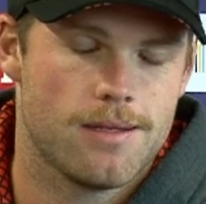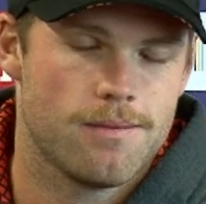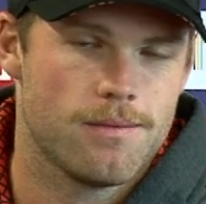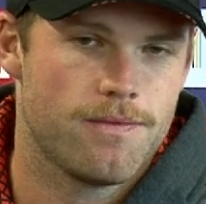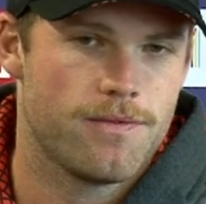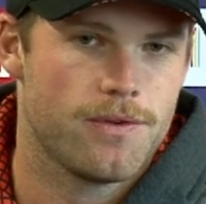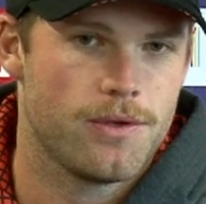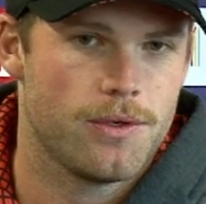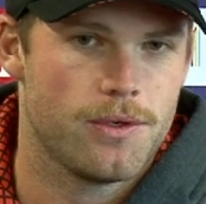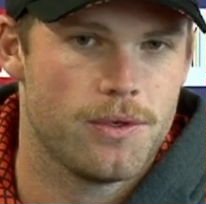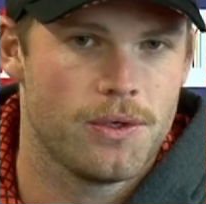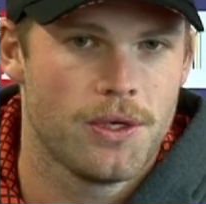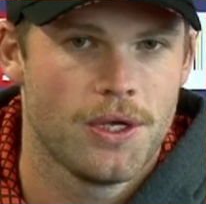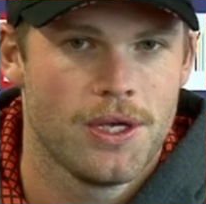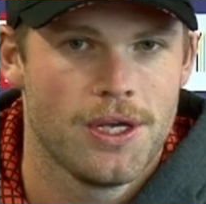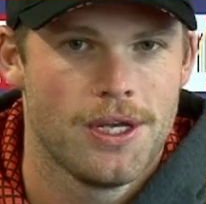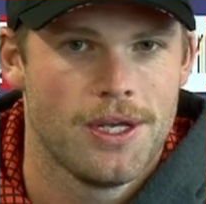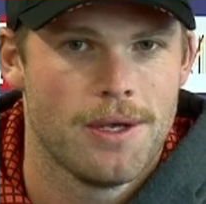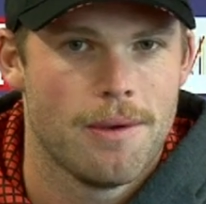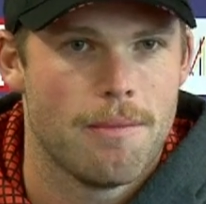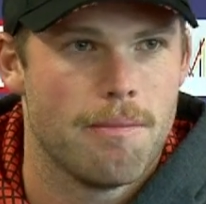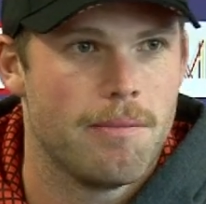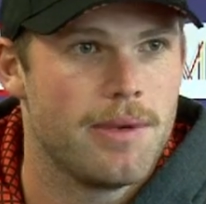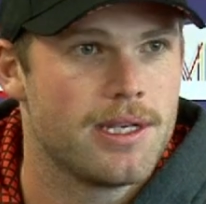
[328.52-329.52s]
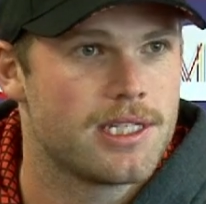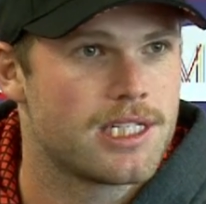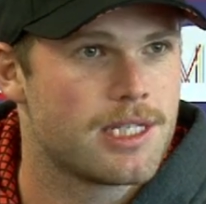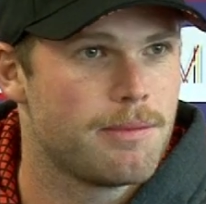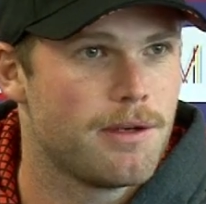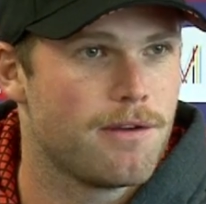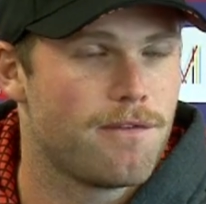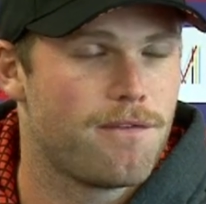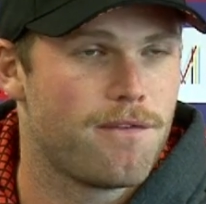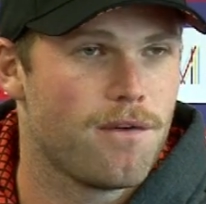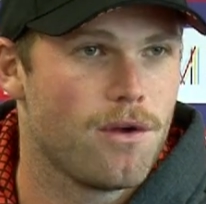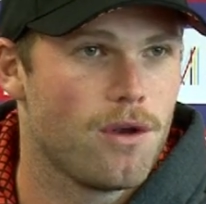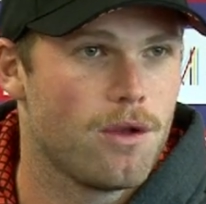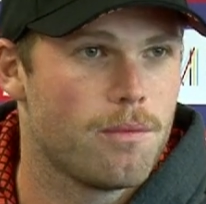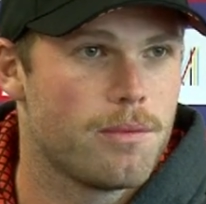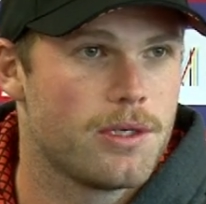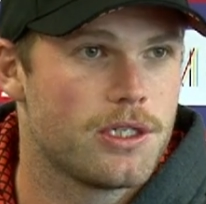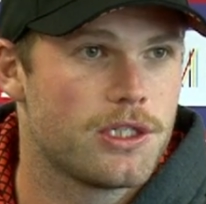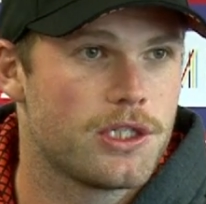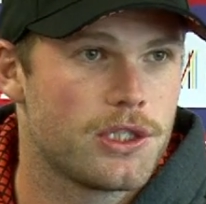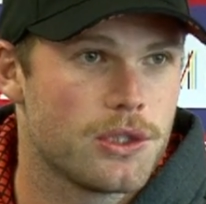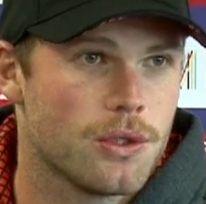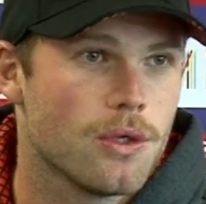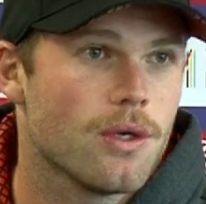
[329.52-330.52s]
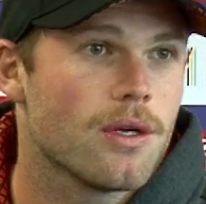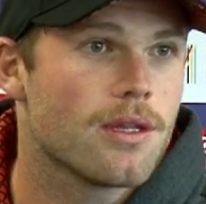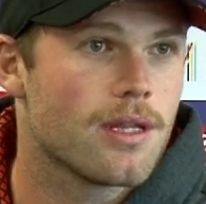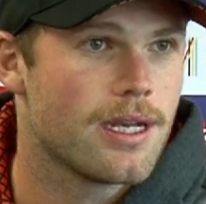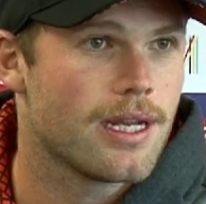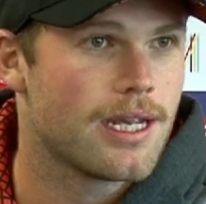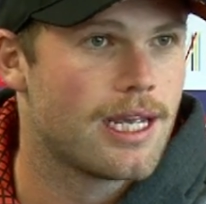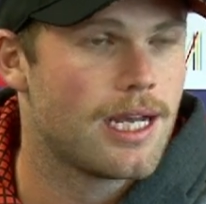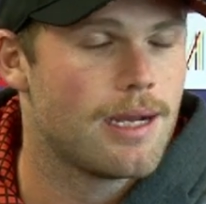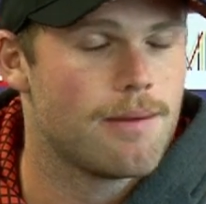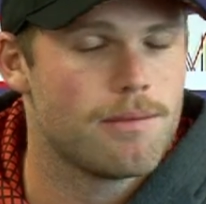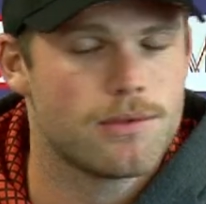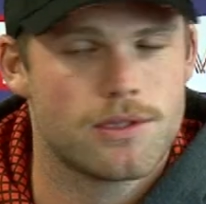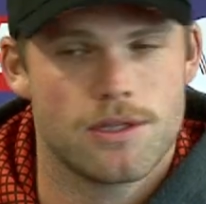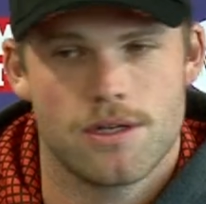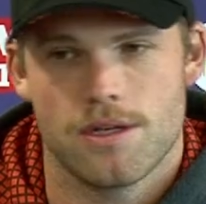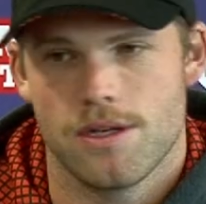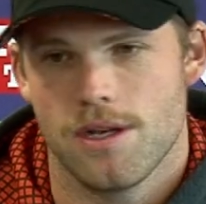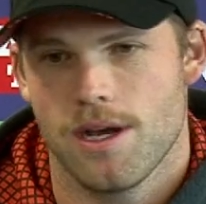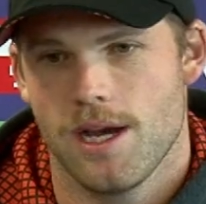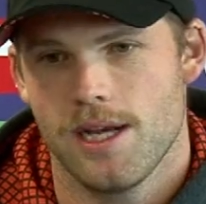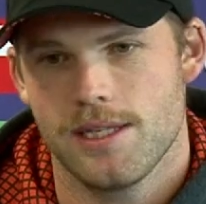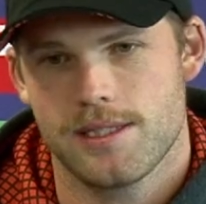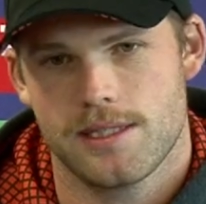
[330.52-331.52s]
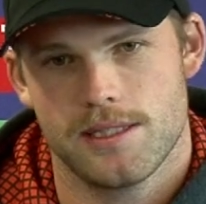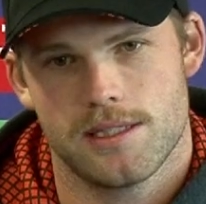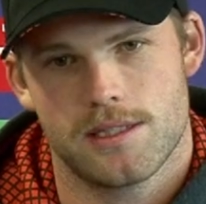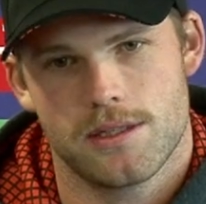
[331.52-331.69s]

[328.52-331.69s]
if you missed a bit full, a bit short, then it comes on nicely.